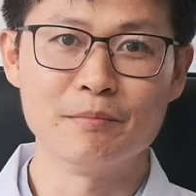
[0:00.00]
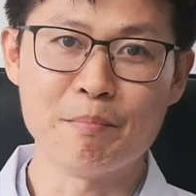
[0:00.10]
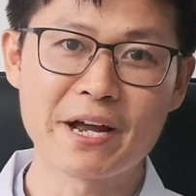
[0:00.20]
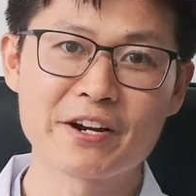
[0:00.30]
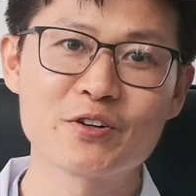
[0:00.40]

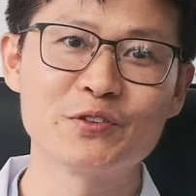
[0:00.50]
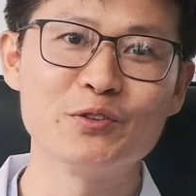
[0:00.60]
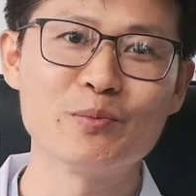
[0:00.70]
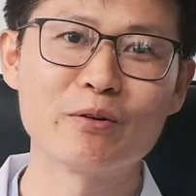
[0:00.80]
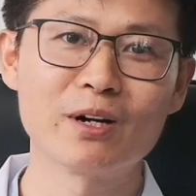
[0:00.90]
Many of
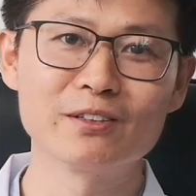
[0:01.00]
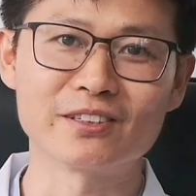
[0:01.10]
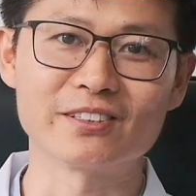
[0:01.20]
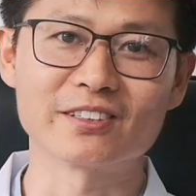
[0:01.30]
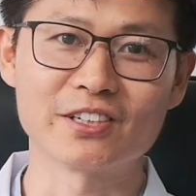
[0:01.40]
you may
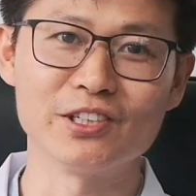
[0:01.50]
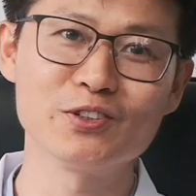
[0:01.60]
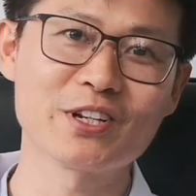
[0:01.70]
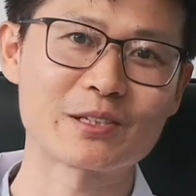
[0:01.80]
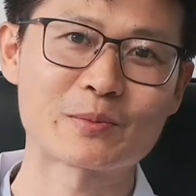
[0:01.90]
wonder, can
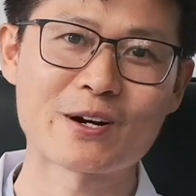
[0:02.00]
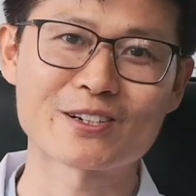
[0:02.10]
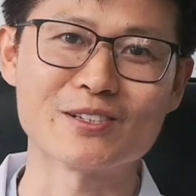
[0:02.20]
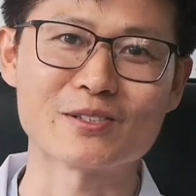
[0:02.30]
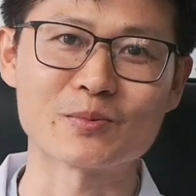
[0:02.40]
you get
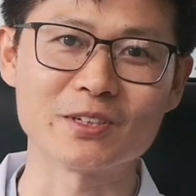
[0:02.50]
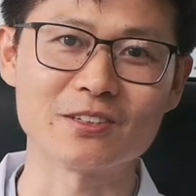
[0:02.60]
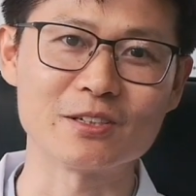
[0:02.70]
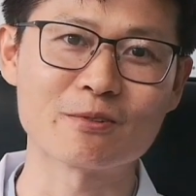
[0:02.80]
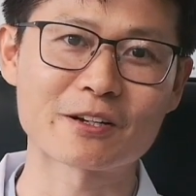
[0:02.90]
pregnant
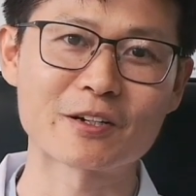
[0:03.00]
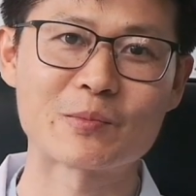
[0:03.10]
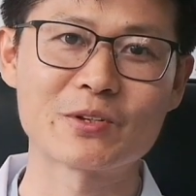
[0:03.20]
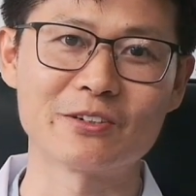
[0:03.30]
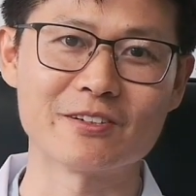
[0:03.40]
with irregular
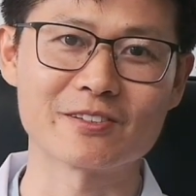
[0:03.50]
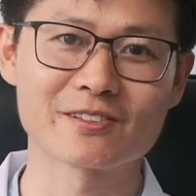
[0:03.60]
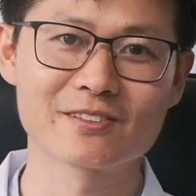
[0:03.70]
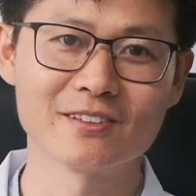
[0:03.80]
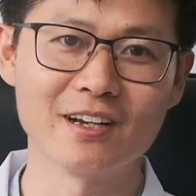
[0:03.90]

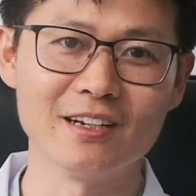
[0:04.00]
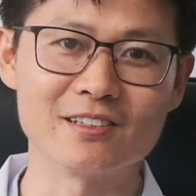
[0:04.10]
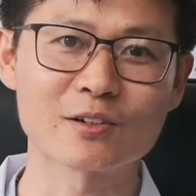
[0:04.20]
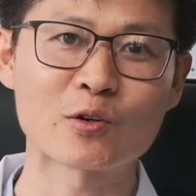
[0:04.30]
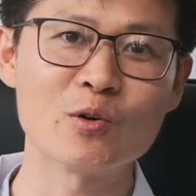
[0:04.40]
periods?
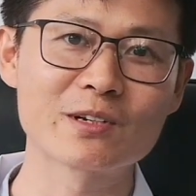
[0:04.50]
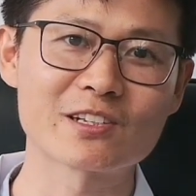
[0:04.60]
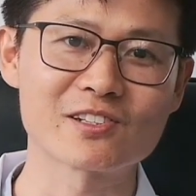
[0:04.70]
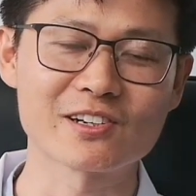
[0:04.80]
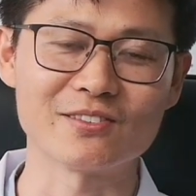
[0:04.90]
It's a common
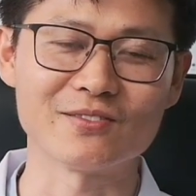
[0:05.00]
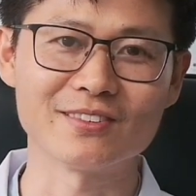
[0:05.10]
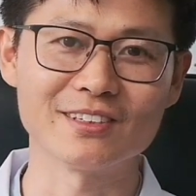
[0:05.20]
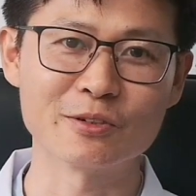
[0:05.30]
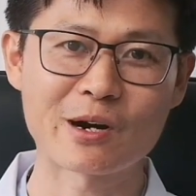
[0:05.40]
concern.
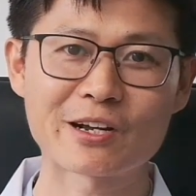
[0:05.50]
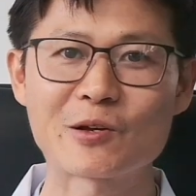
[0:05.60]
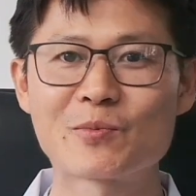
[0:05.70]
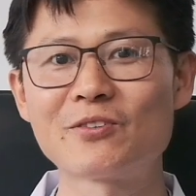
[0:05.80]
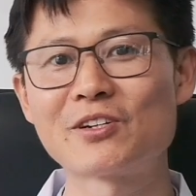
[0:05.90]

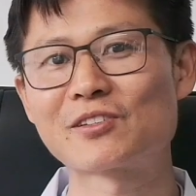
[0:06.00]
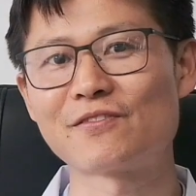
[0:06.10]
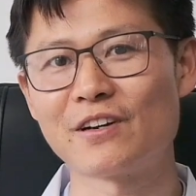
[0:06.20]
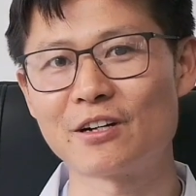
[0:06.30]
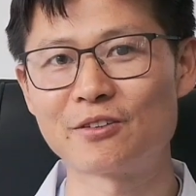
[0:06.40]
Irregular
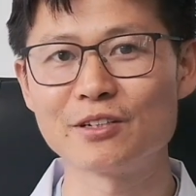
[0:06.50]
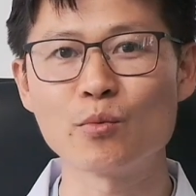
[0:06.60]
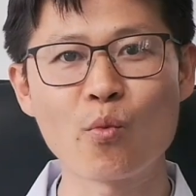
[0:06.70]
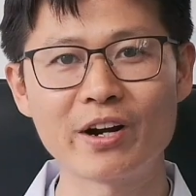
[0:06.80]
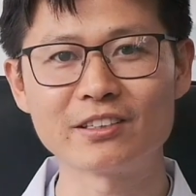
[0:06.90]
periods vary
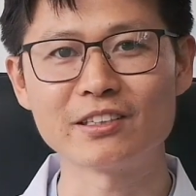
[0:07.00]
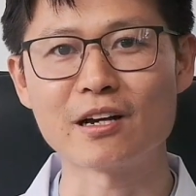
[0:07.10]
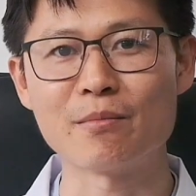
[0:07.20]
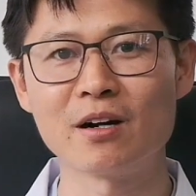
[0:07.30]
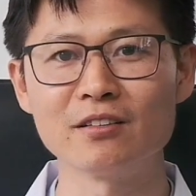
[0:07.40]
widely
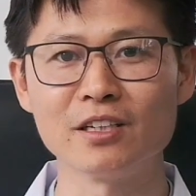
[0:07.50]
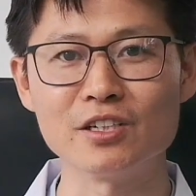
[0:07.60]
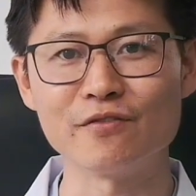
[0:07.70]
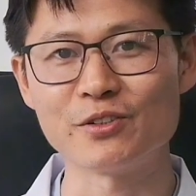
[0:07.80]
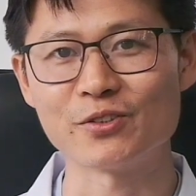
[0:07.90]
among
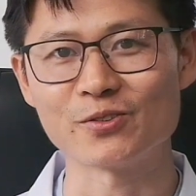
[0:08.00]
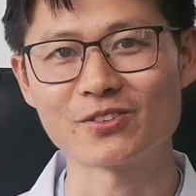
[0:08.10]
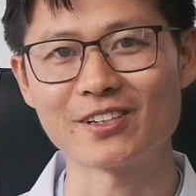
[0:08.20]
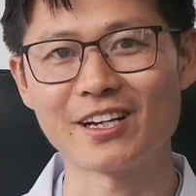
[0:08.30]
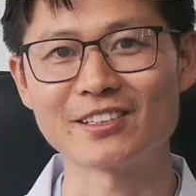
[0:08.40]

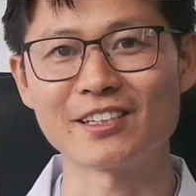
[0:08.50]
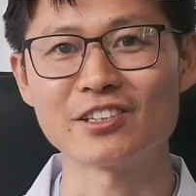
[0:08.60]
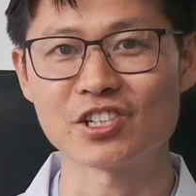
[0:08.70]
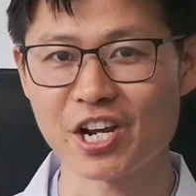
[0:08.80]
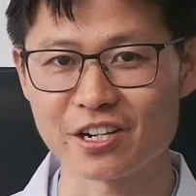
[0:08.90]
individuals and
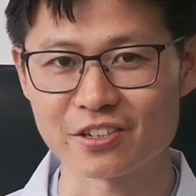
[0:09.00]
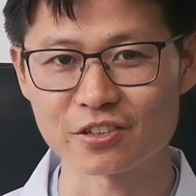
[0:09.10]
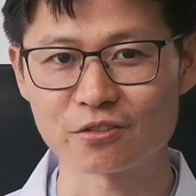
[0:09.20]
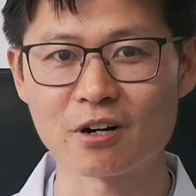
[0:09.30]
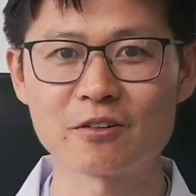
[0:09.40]
can
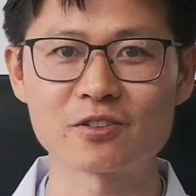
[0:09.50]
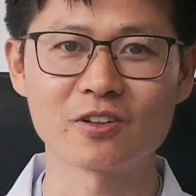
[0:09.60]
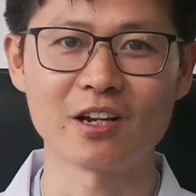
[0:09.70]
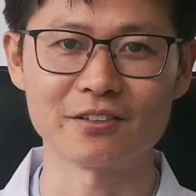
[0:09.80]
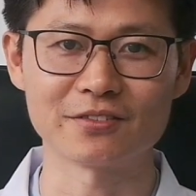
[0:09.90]
change throughout
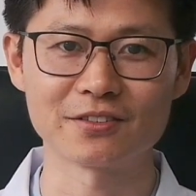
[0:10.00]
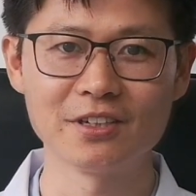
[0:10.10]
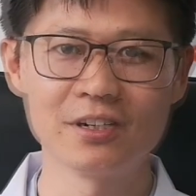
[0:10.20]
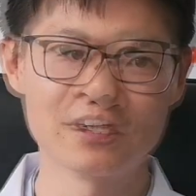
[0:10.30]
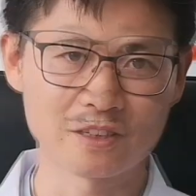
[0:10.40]
your life.
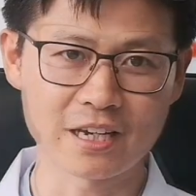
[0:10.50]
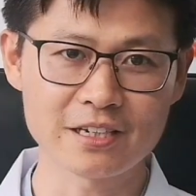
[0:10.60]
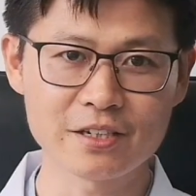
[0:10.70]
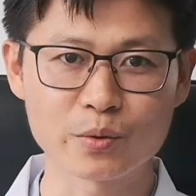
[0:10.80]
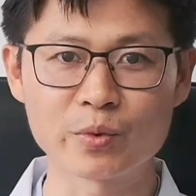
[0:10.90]

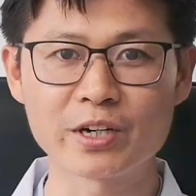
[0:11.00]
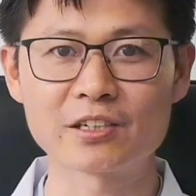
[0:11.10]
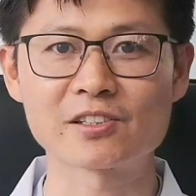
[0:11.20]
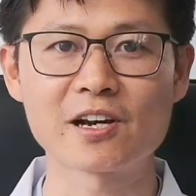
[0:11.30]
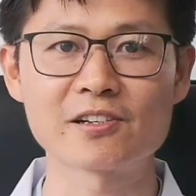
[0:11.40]
Today, we are
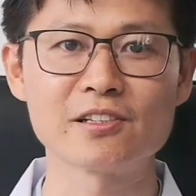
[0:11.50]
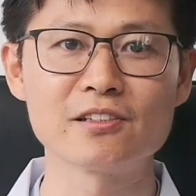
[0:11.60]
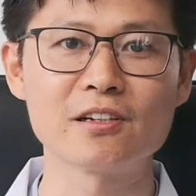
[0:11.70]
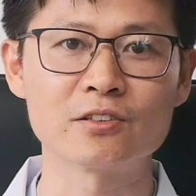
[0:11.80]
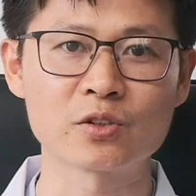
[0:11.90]

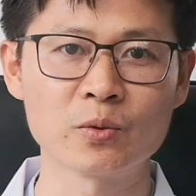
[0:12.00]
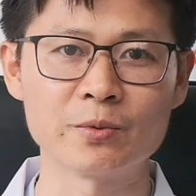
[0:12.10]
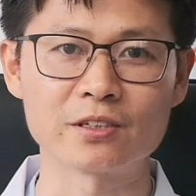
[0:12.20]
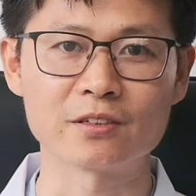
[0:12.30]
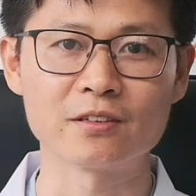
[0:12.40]
discussing a
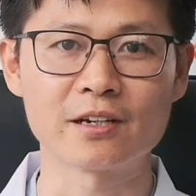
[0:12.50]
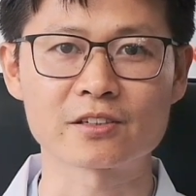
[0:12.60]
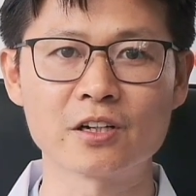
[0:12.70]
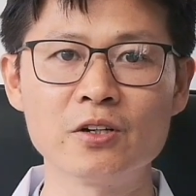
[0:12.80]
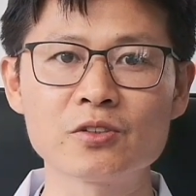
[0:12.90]
topic
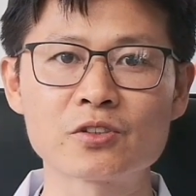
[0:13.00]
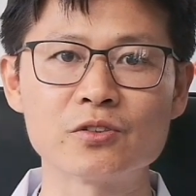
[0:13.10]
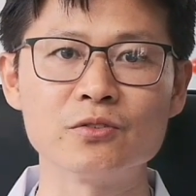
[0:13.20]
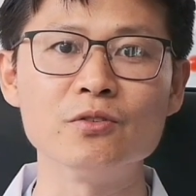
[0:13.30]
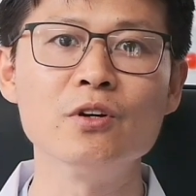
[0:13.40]
that's close
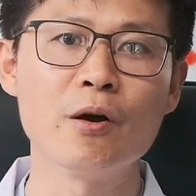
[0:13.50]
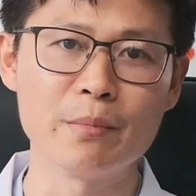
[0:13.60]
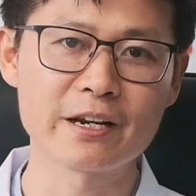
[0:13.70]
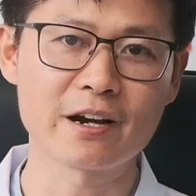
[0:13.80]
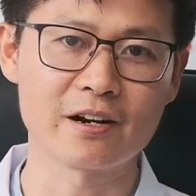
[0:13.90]
to
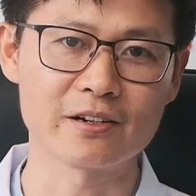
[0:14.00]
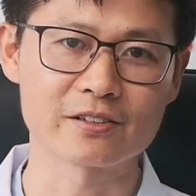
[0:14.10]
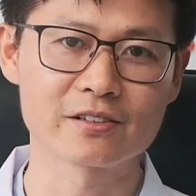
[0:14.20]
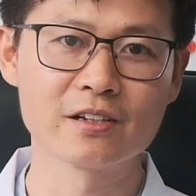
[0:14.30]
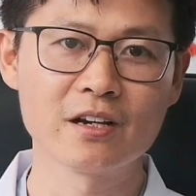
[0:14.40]
many hearts:
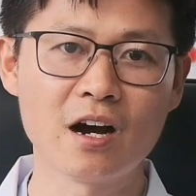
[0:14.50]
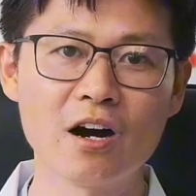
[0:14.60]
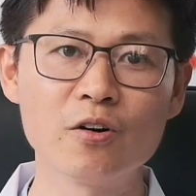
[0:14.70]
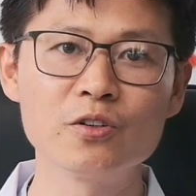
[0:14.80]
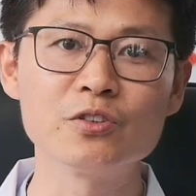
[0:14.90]

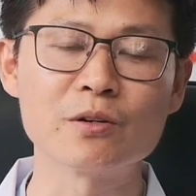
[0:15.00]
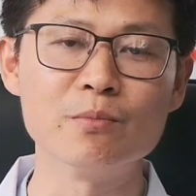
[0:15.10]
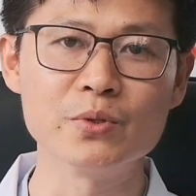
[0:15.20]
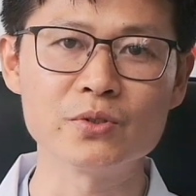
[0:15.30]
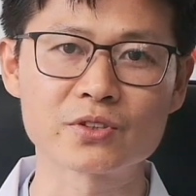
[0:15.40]
how you can
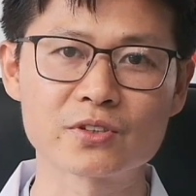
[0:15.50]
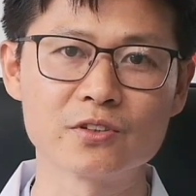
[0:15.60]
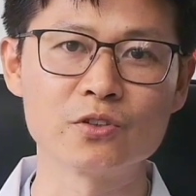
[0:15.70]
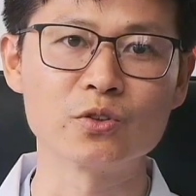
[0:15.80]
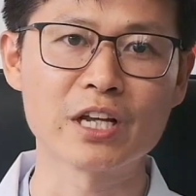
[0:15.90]
boost
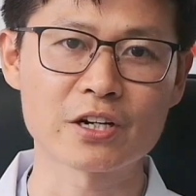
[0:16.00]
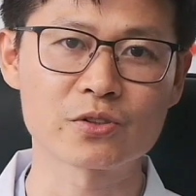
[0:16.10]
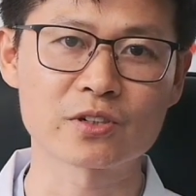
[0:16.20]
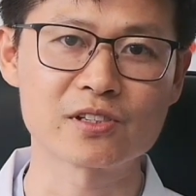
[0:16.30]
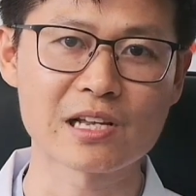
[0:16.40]
your
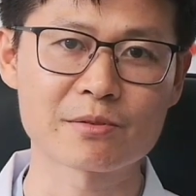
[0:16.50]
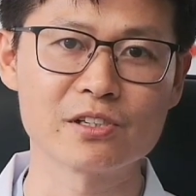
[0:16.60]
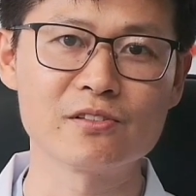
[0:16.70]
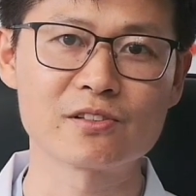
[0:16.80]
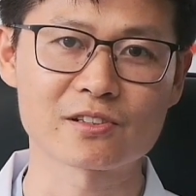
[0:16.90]
natural
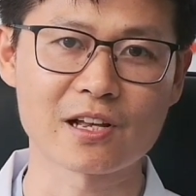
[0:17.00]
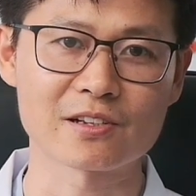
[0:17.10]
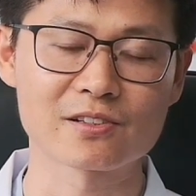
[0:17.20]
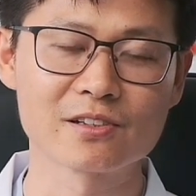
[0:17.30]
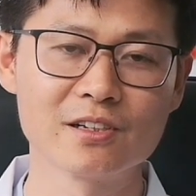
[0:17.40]
conception
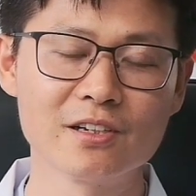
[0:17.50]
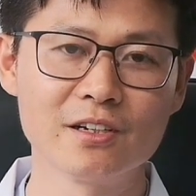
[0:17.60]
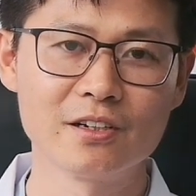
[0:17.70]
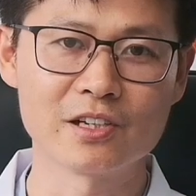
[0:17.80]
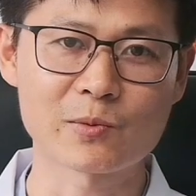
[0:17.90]
success,
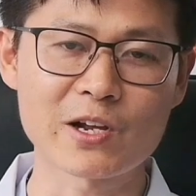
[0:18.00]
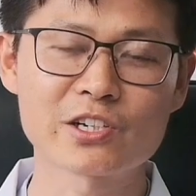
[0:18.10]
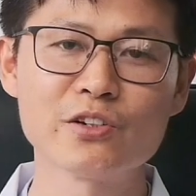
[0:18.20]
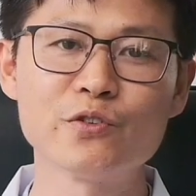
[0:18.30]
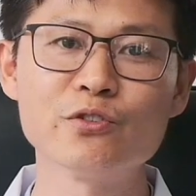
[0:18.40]

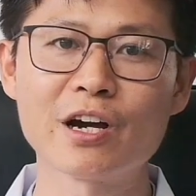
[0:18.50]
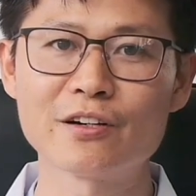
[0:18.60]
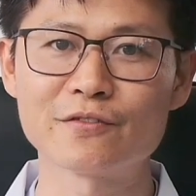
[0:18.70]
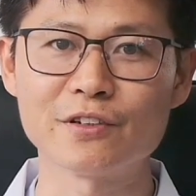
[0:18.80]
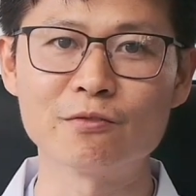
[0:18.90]
especially if you
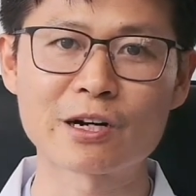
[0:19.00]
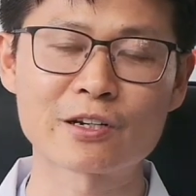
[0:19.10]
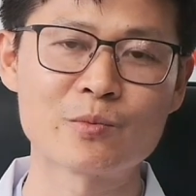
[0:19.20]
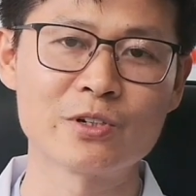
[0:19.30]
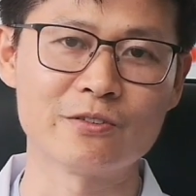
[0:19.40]
have
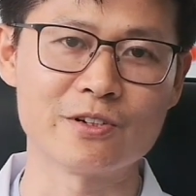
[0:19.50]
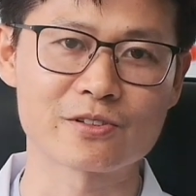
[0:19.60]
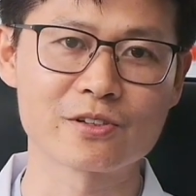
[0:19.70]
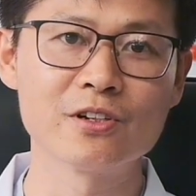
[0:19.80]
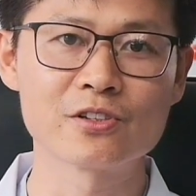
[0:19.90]
irregular
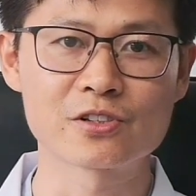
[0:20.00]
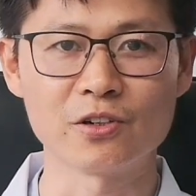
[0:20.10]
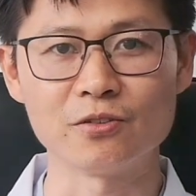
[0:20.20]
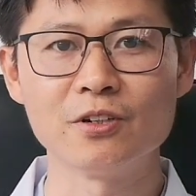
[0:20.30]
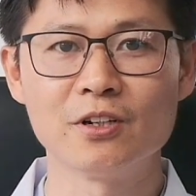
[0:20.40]
periods.
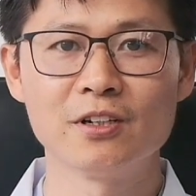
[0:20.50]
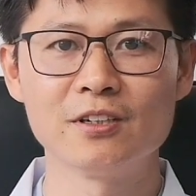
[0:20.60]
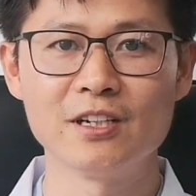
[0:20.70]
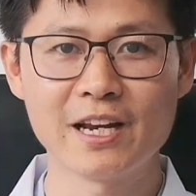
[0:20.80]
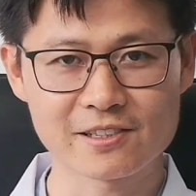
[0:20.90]
So,
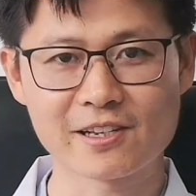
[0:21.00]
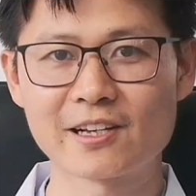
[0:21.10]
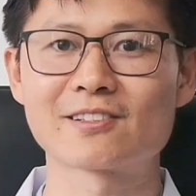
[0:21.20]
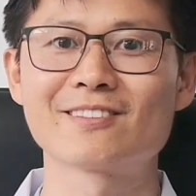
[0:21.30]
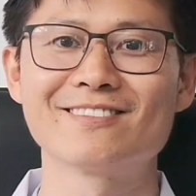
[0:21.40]
let's
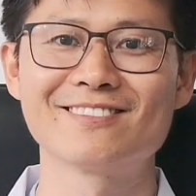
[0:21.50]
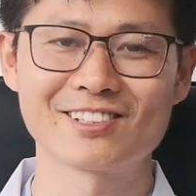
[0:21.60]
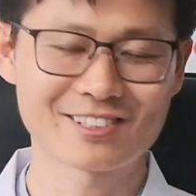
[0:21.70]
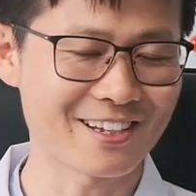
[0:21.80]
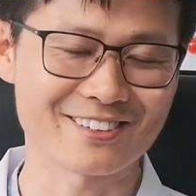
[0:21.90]
get
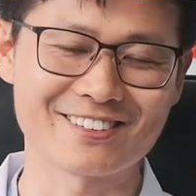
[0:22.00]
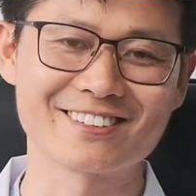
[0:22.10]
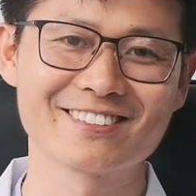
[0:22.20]
started.